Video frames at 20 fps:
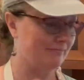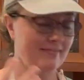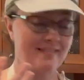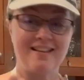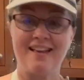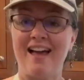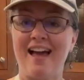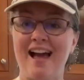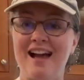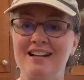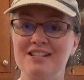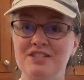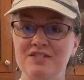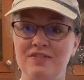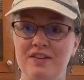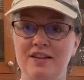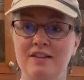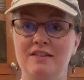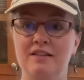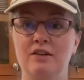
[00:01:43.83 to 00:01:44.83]

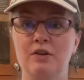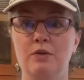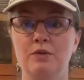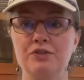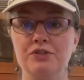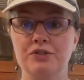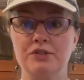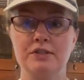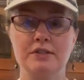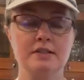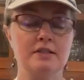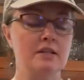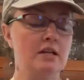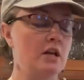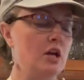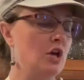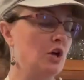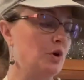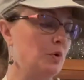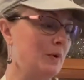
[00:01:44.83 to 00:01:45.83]
activate the cultures
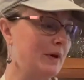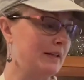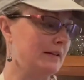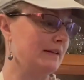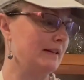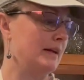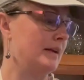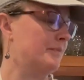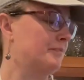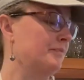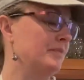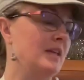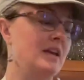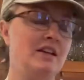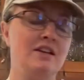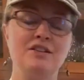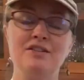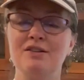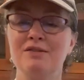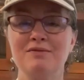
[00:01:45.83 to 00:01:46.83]
quickly.
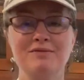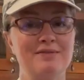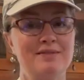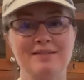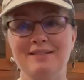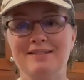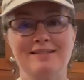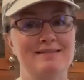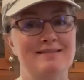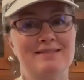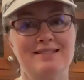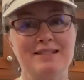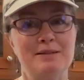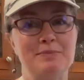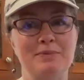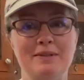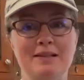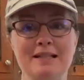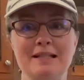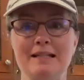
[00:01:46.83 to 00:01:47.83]
You don't
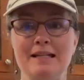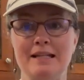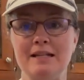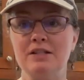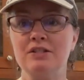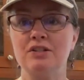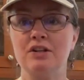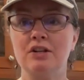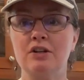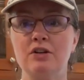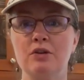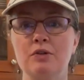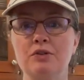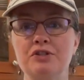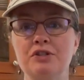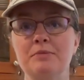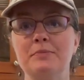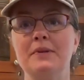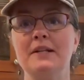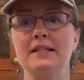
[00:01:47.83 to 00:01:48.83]
typically need a starter
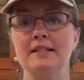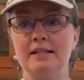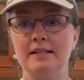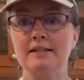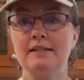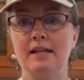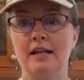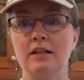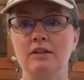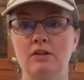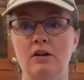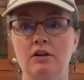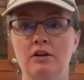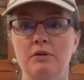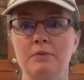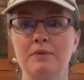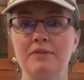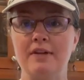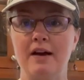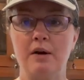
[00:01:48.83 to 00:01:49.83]
culture, but it does take longer
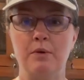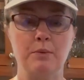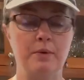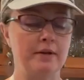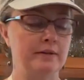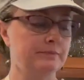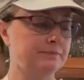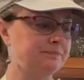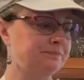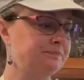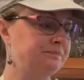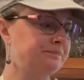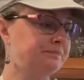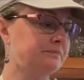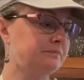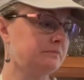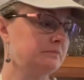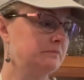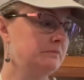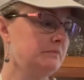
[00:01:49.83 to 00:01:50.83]
without one.
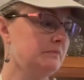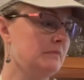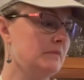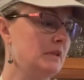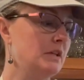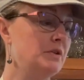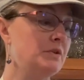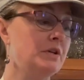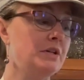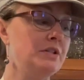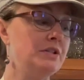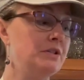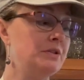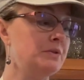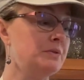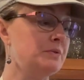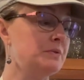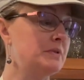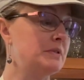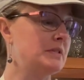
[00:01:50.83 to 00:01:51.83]
You could
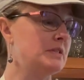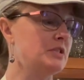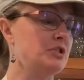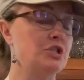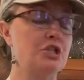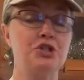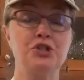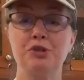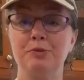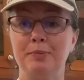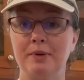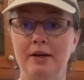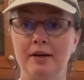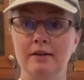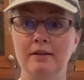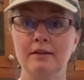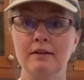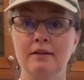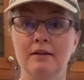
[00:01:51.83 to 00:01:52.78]
use ginger bug,